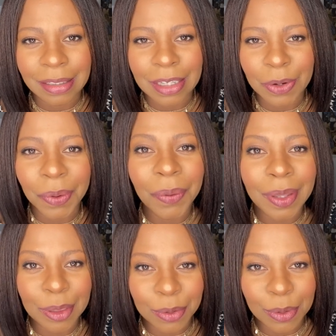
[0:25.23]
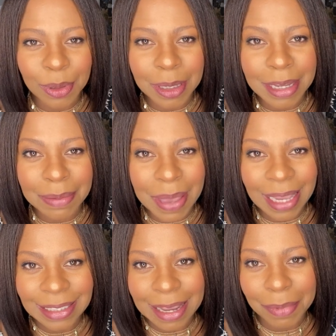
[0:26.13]
you know, going through the
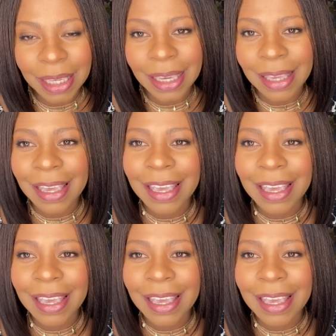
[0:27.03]
pandemic,